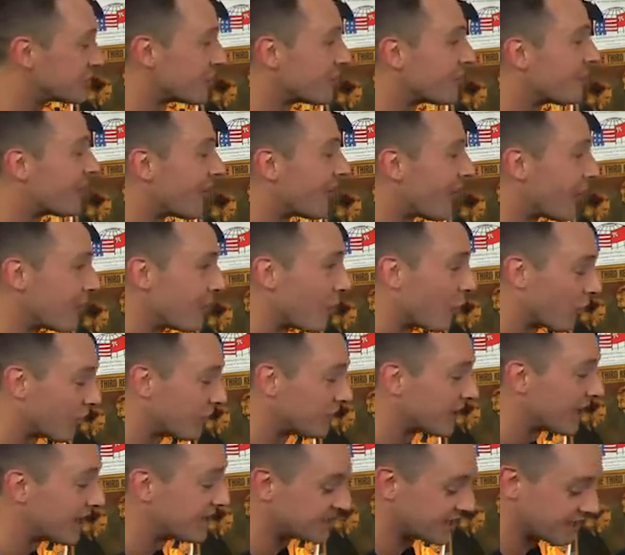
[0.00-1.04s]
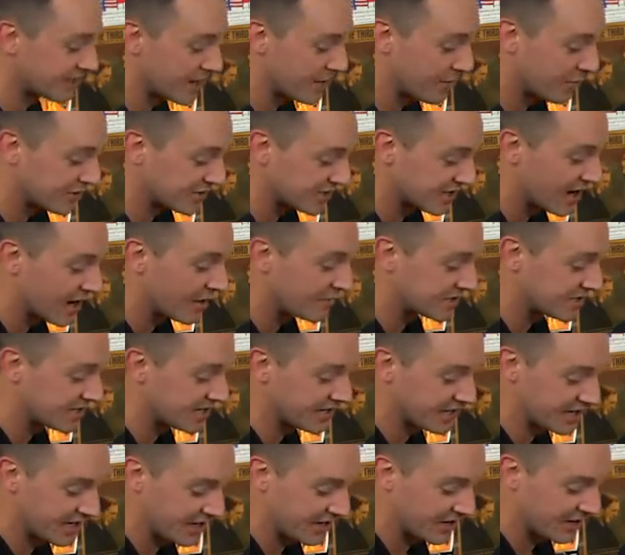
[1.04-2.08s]
are far more enticing numbers than I'm seeing
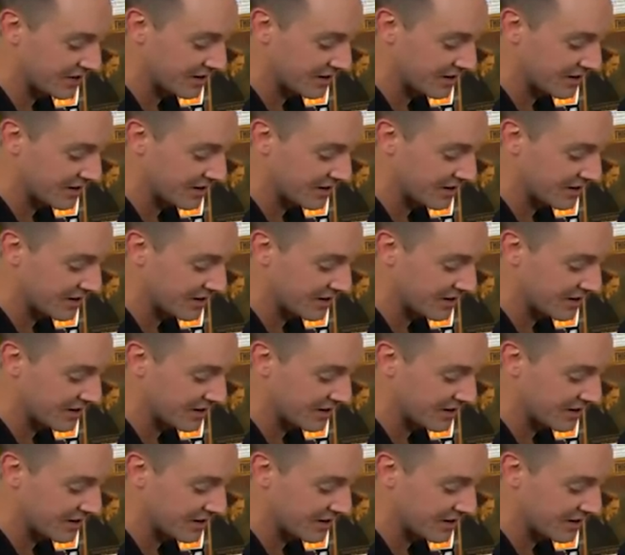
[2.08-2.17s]
here.